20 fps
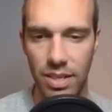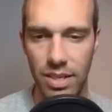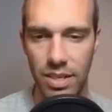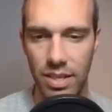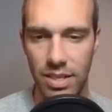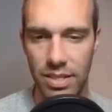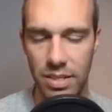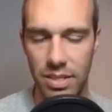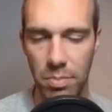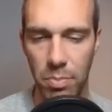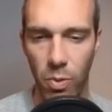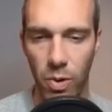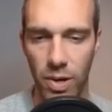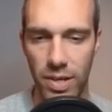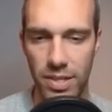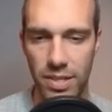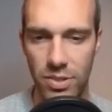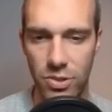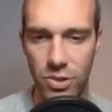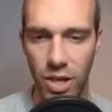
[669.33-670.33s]
because the
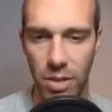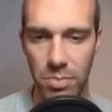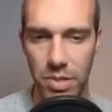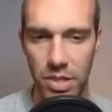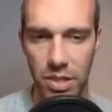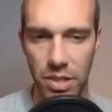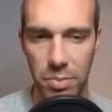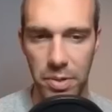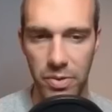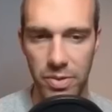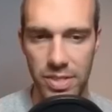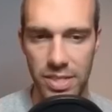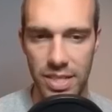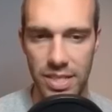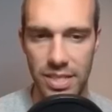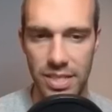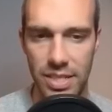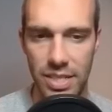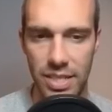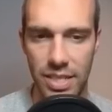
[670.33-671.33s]
poison jabs are going to be
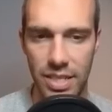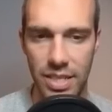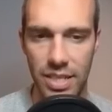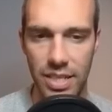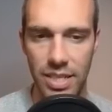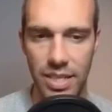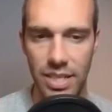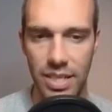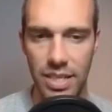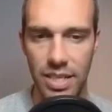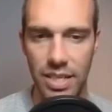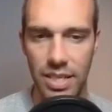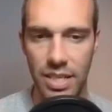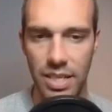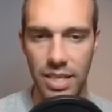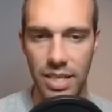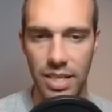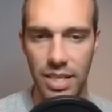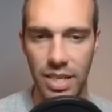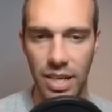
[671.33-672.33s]
resisted.
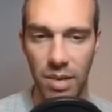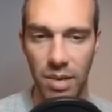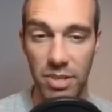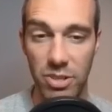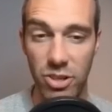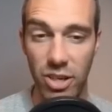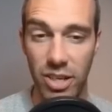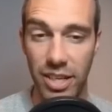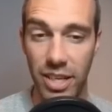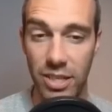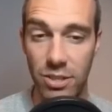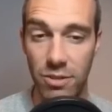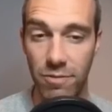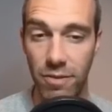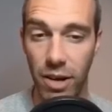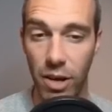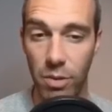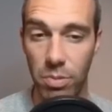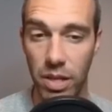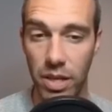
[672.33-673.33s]
I'm going to try and catch a
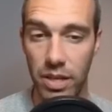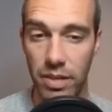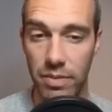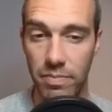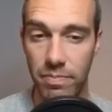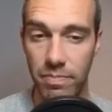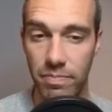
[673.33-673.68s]
foul play.